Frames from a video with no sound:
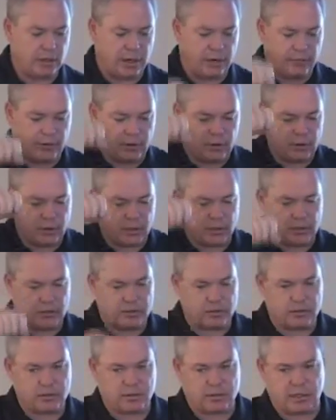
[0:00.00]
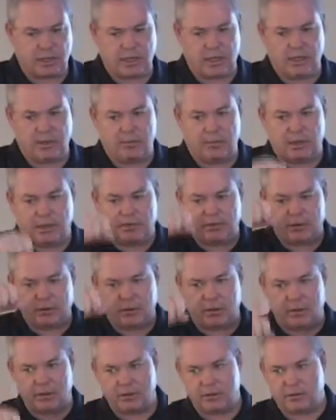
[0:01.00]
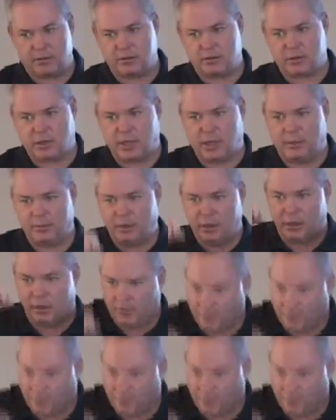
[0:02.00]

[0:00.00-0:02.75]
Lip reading: Everything is the same, and then